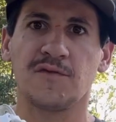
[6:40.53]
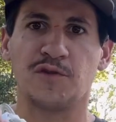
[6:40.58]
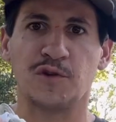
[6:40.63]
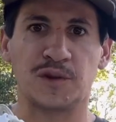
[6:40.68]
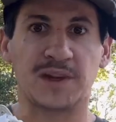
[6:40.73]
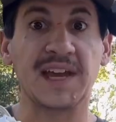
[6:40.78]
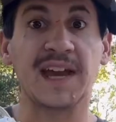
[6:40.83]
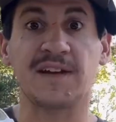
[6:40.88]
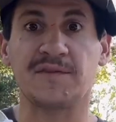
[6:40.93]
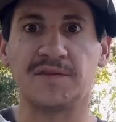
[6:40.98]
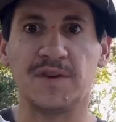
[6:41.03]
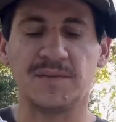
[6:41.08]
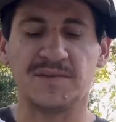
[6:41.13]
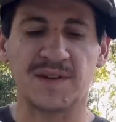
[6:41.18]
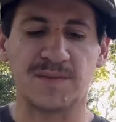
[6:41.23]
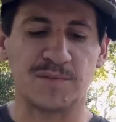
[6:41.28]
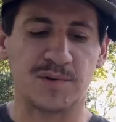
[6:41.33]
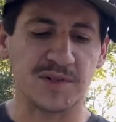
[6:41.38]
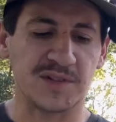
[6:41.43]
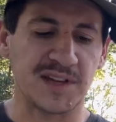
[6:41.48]
kick flips
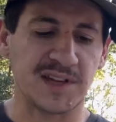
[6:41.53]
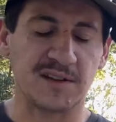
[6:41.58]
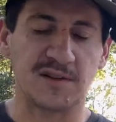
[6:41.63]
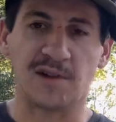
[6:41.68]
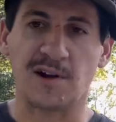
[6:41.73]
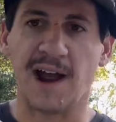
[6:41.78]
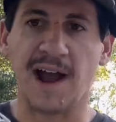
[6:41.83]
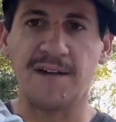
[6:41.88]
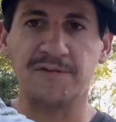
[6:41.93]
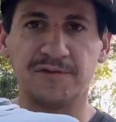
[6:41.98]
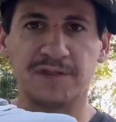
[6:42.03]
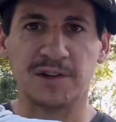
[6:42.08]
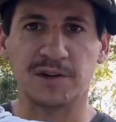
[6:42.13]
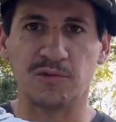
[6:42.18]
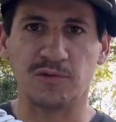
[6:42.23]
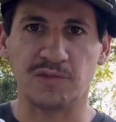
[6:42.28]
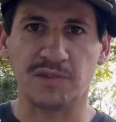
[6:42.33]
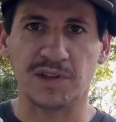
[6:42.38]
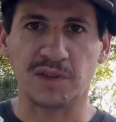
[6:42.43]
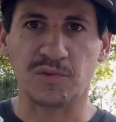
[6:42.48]
in particular. I flick
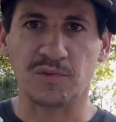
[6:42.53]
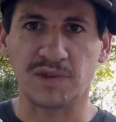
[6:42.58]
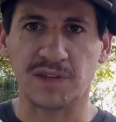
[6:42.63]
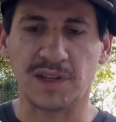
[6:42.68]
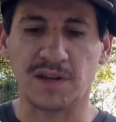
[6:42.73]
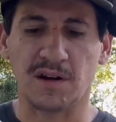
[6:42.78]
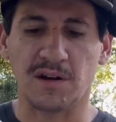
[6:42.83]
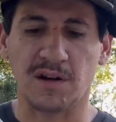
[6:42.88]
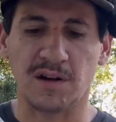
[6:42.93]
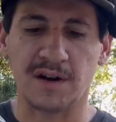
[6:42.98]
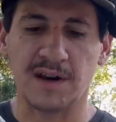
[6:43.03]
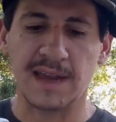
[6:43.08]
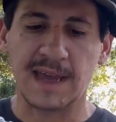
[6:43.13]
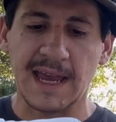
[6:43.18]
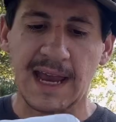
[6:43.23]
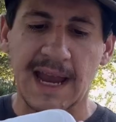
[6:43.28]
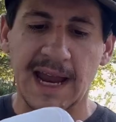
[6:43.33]
really, really hard.